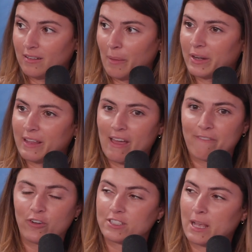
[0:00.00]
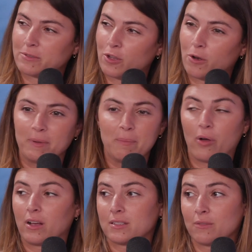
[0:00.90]
I'm gonna give that first episode a B
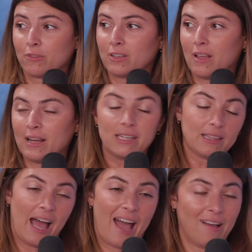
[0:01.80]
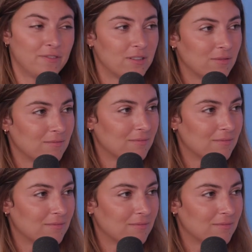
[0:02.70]
plus. Really liked it. Laughed.